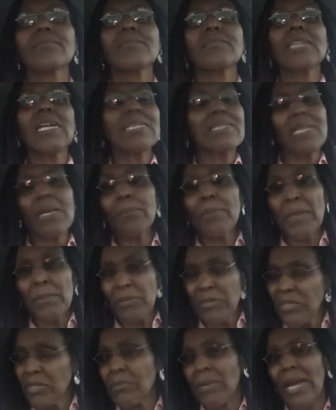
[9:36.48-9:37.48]
they sent
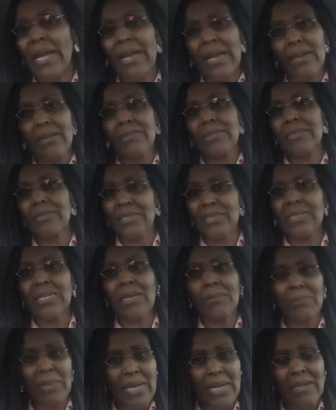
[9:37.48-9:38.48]
people to my house to
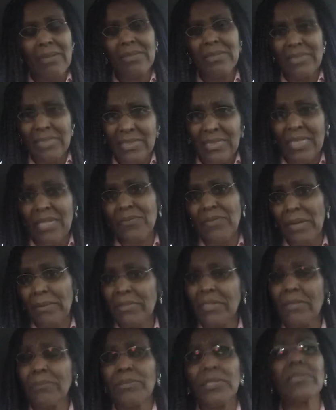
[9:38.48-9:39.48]
check my house to see if I
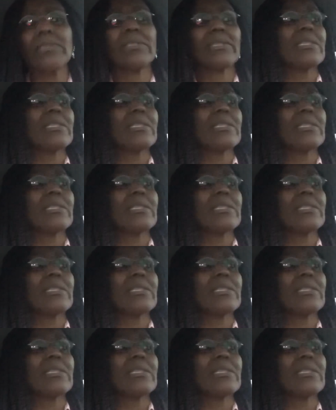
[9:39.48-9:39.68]
was abusing